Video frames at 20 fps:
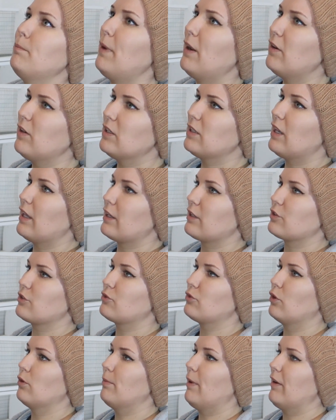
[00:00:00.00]
Buried like a
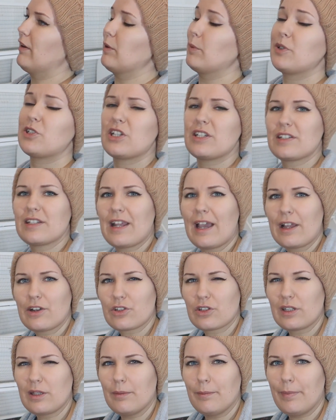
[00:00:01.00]
strawberry, which isn't
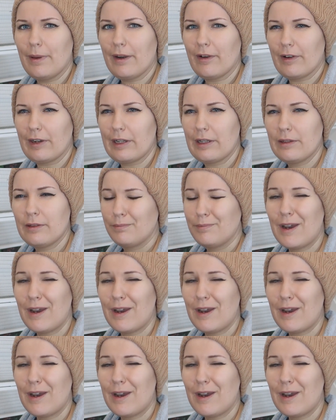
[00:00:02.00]
actually a berry.